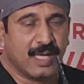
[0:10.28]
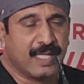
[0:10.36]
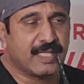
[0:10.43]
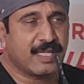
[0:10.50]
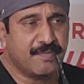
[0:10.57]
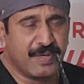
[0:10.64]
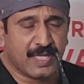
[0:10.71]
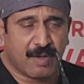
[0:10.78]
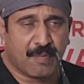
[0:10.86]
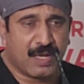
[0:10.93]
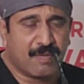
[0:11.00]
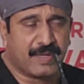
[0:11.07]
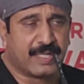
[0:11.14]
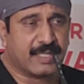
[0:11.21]
And then we
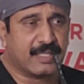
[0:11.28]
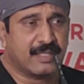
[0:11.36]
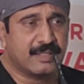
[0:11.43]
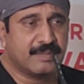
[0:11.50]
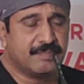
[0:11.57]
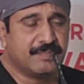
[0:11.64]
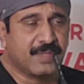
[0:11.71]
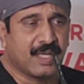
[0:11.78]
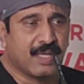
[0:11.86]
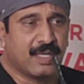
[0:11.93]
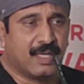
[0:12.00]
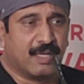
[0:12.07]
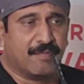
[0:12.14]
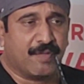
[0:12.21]
evaluated.
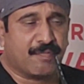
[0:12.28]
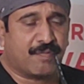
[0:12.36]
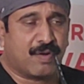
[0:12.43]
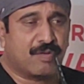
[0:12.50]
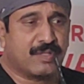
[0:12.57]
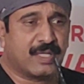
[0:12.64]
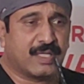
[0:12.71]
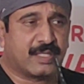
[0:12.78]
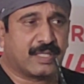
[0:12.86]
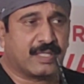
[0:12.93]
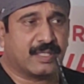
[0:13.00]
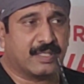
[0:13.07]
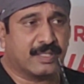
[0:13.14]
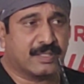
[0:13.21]
We found that
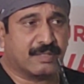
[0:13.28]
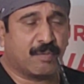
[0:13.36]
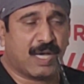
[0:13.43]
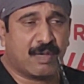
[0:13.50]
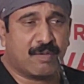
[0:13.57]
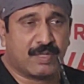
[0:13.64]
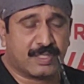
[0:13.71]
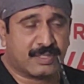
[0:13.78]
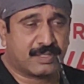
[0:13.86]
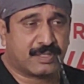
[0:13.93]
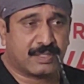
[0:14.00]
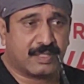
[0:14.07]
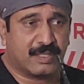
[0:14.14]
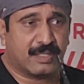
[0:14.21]
this valve
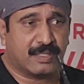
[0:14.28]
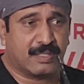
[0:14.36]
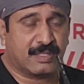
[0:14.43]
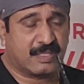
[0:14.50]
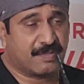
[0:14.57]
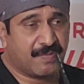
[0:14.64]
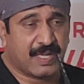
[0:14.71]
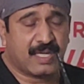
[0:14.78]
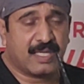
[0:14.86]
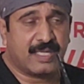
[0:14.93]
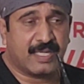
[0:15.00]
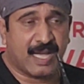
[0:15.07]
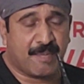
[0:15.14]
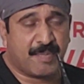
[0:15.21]
was
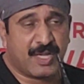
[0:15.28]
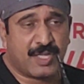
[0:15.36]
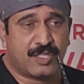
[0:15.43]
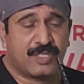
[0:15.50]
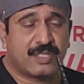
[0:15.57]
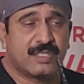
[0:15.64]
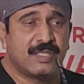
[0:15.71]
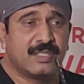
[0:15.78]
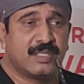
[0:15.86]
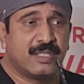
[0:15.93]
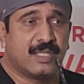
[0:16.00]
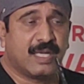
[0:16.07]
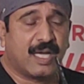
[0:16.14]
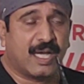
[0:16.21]
severely damaged,
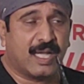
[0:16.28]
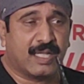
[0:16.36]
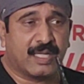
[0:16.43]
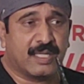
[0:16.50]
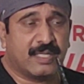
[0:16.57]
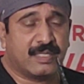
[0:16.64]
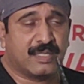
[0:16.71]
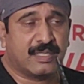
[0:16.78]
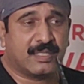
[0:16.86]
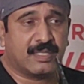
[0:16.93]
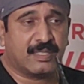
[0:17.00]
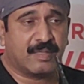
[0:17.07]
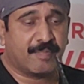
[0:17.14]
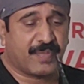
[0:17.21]
and then
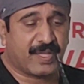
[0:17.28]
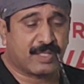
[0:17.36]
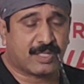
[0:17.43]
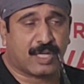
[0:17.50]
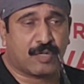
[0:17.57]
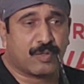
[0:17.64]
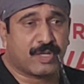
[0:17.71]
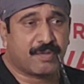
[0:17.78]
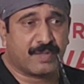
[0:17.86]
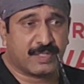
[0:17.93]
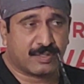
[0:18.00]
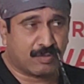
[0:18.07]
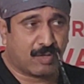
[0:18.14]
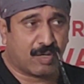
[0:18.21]
his coronary
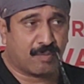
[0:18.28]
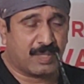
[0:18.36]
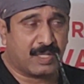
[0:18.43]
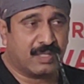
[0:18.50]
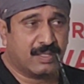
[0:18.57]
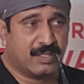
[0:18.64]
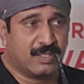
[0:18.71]
was normal.